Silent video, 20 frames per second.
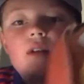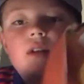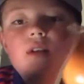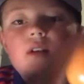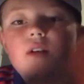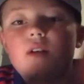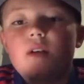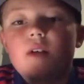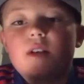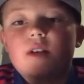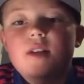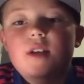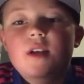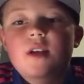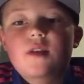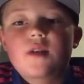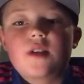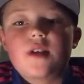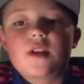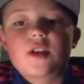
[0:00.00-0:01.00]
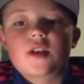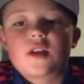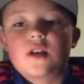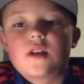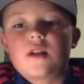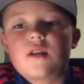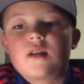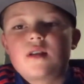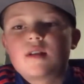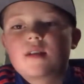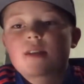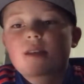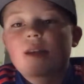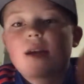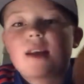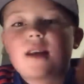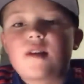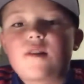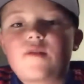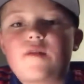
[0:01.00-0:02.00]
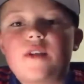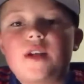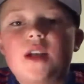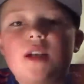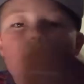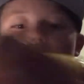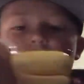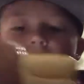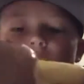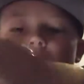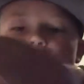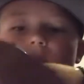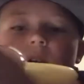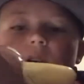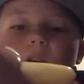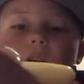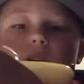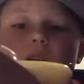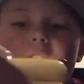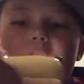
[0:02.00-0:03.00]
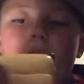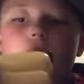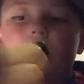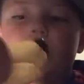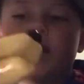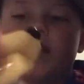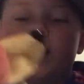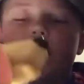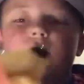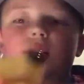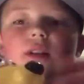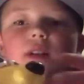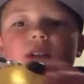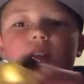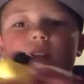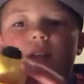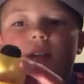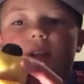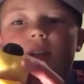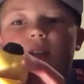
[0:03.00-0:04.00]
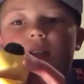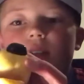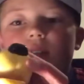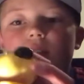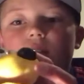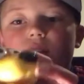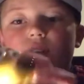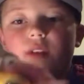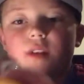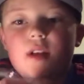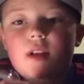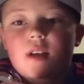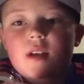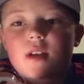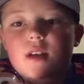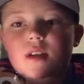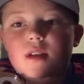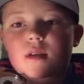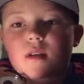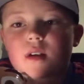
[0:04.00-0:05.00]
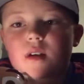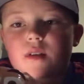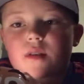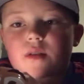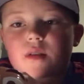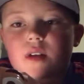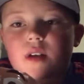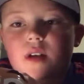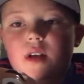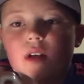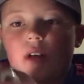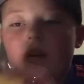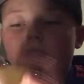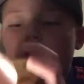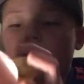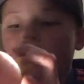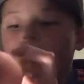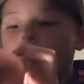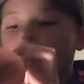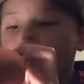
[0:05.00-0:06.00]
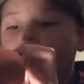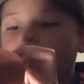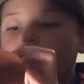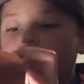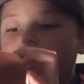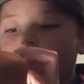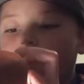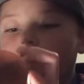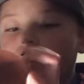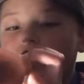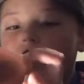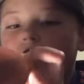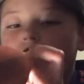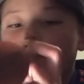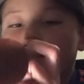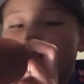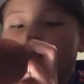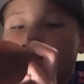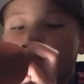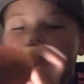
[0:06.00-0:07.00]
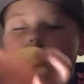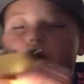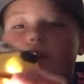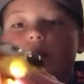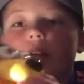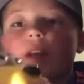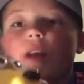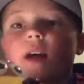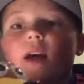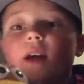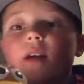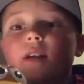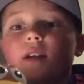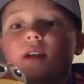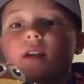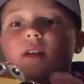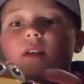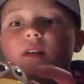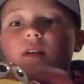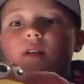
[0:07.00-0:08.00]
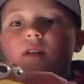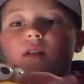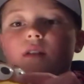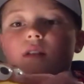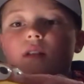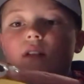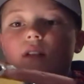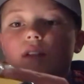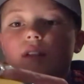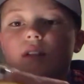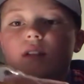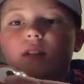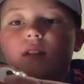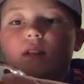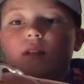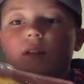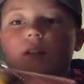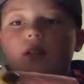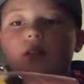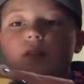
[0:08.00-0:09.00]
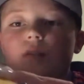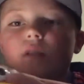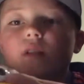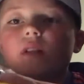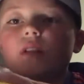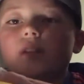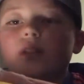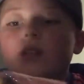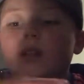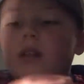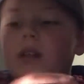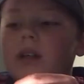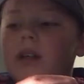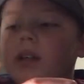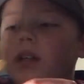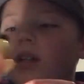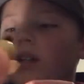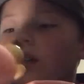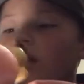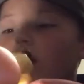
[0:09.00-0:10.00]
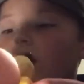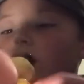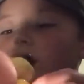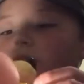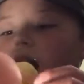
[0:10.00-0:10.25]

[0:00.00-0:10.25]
No articulation, sliding feet. He had the like little thing in his nose right here that I freaking hated because it didn't look cool, so I cut it off.